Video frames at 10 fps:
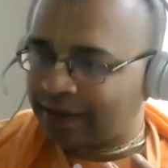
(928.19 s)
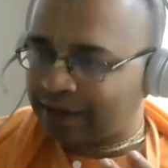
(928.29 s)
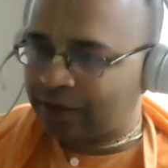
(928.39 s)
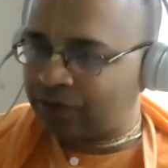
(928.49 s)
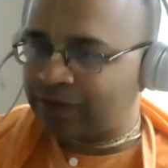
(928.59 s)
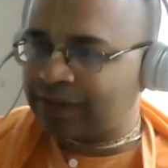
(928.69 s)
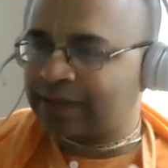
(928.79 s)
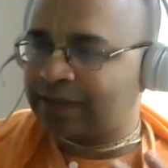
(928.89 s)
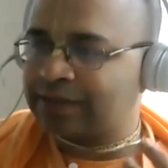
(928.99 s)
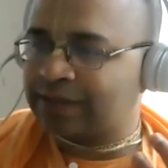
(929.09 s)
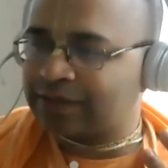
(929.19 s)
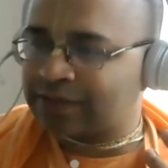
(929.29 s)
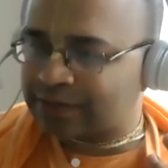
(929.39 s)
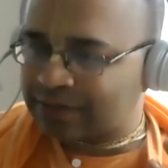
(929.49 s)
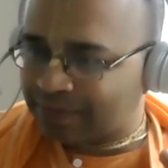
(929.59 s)
Control the
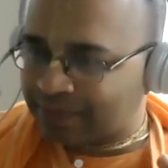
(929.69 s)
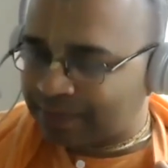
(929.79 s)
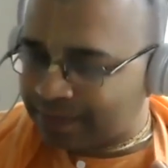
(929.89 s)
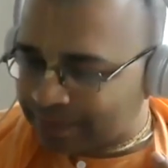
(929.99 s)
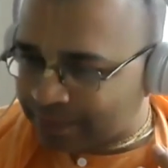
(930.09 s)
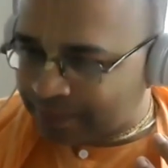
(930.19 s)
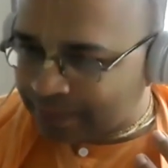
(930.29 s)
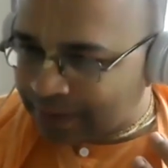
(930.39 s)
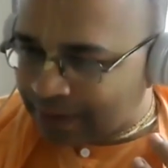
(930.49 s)
senses, hmm?